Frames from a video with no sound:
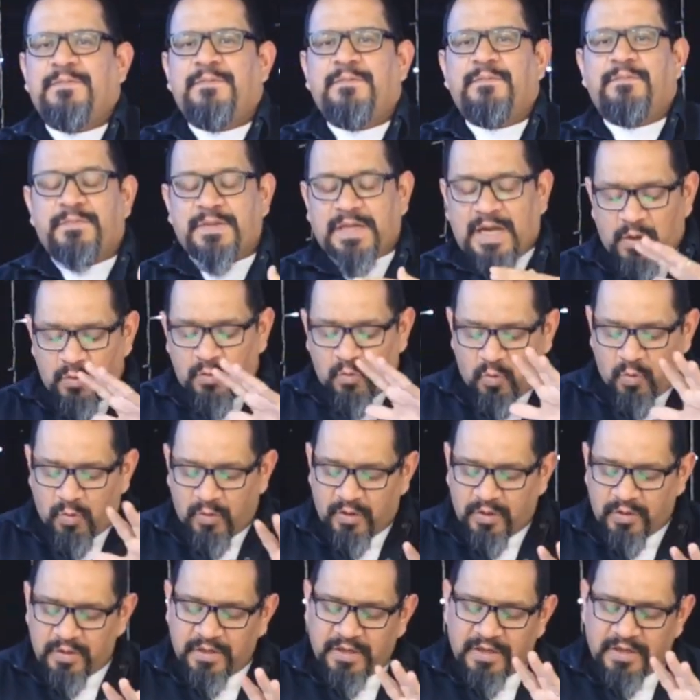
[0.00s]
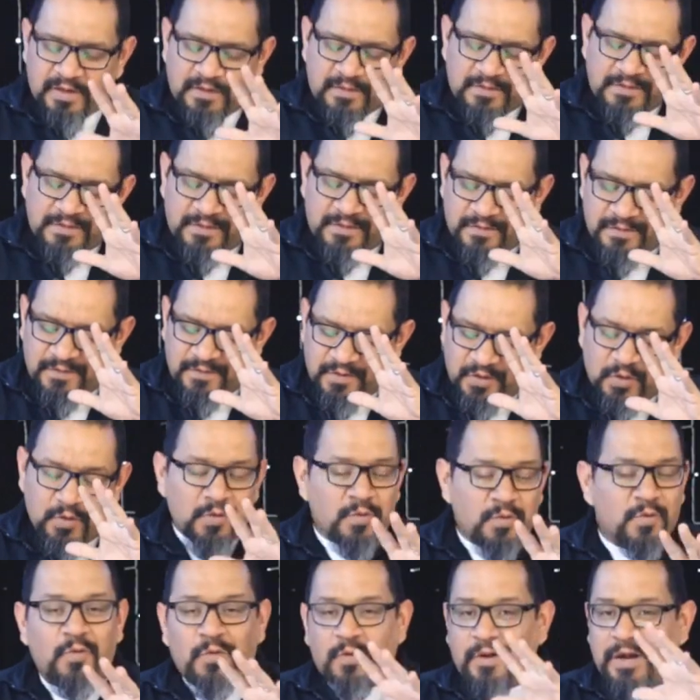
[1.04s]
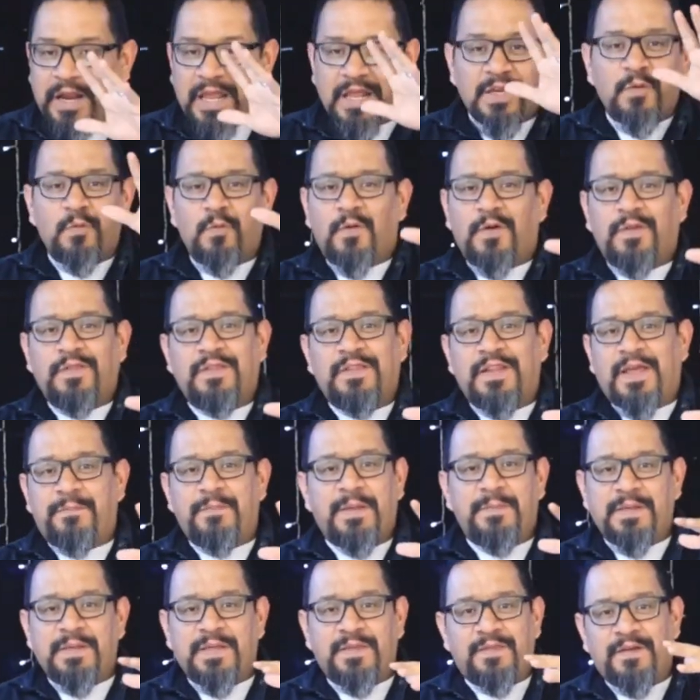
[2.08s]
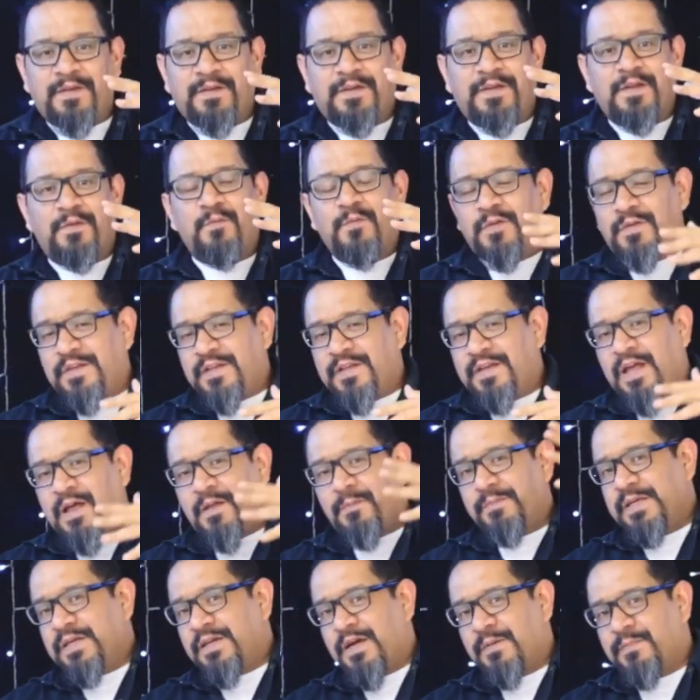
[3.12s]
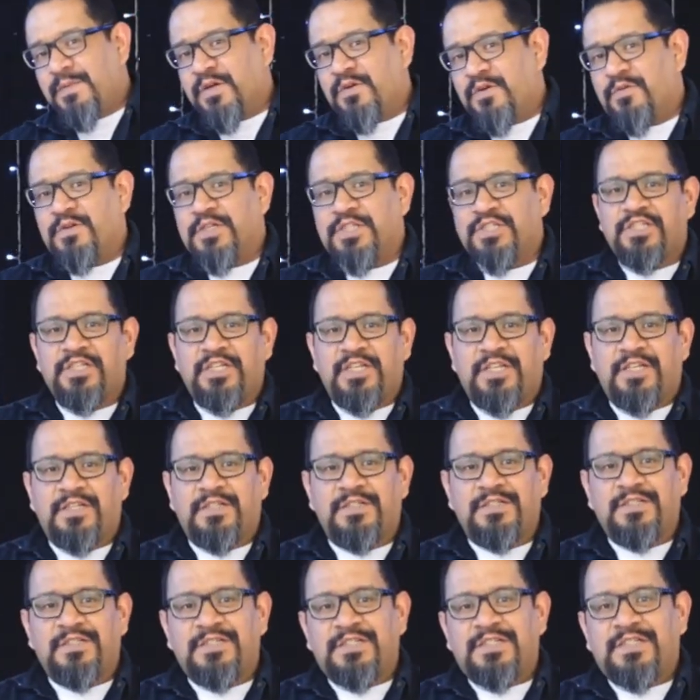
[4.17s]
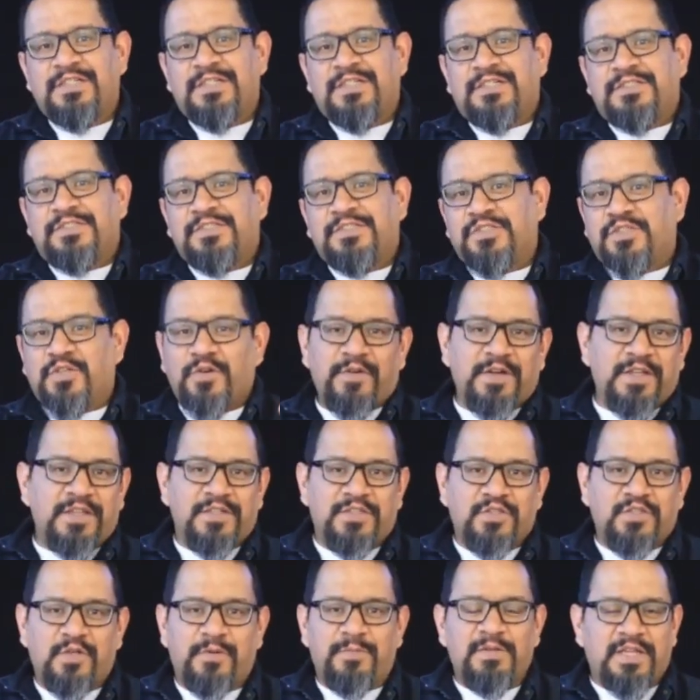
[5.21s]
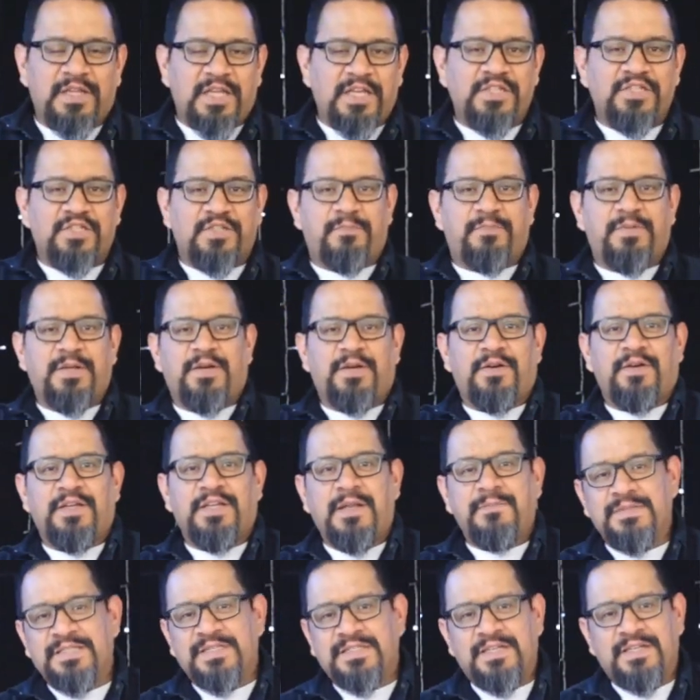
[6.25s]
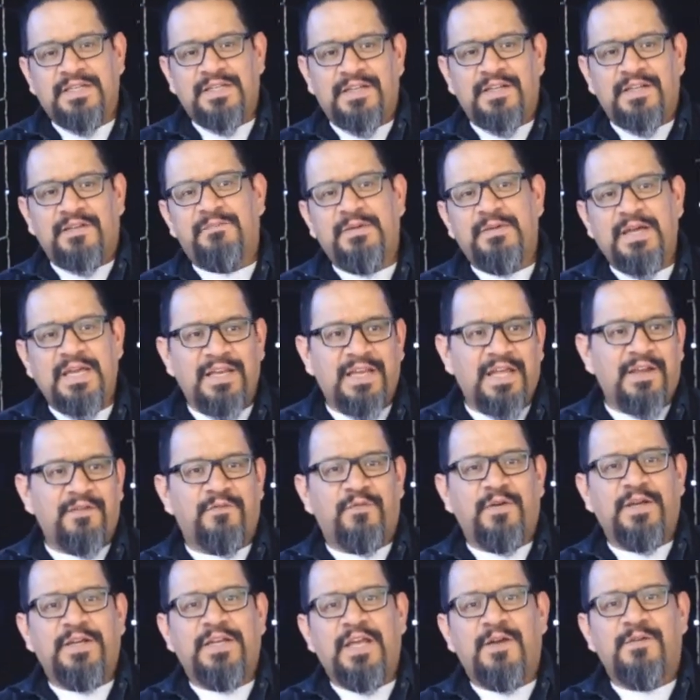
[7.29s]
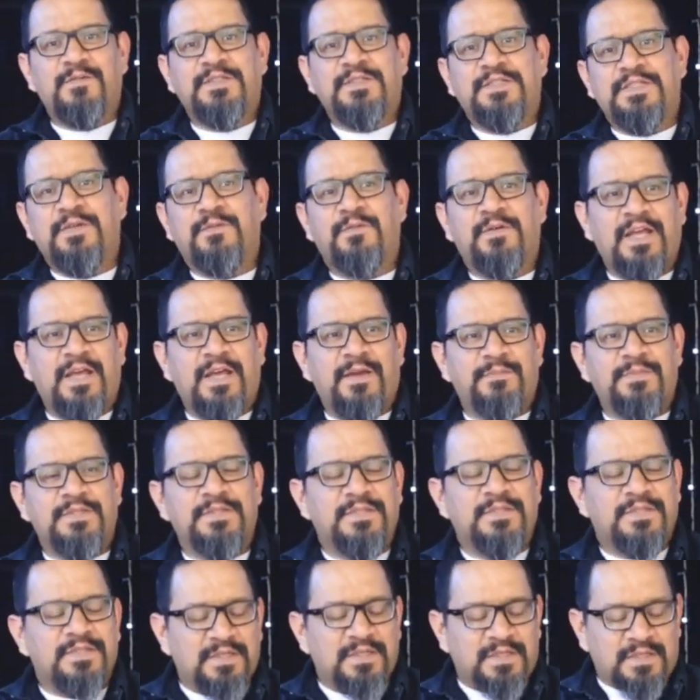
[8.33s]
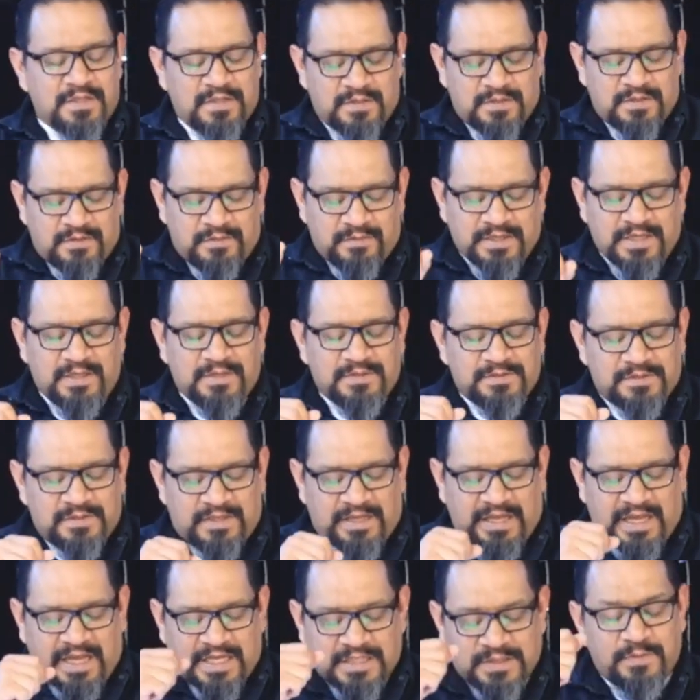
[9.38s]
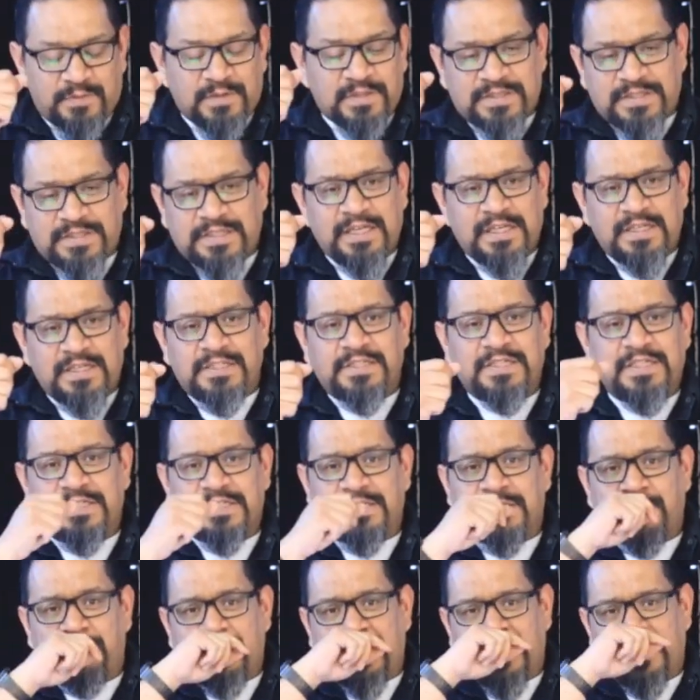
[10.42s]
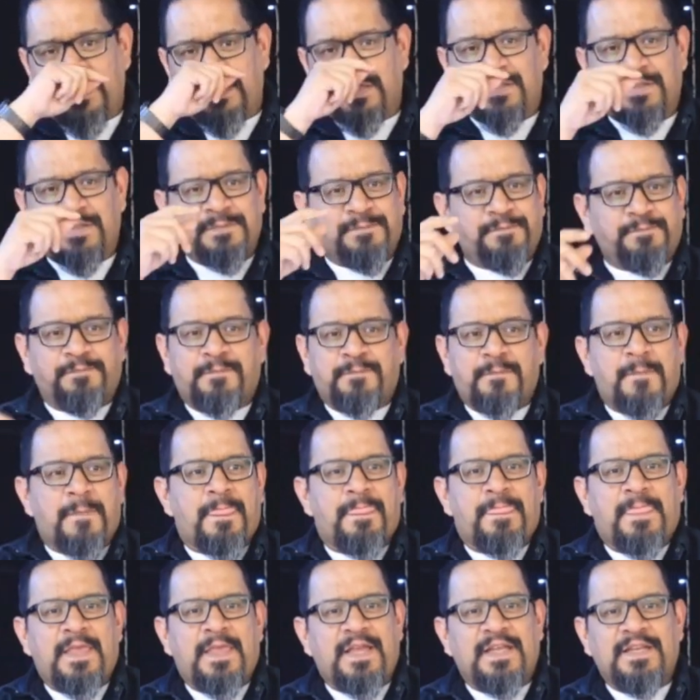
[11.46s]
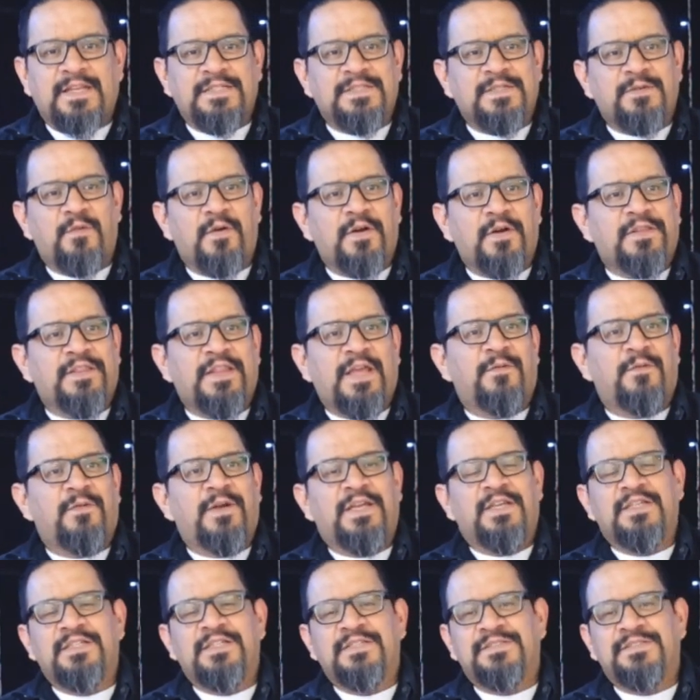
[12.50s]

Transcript: but I warn you or anyone that may be thinking, well, then I'll become a Christian during the tribulation period. I'm just going to live my life right now and see what happens. Well, as we'll see in just a bit, it doesn't work that way.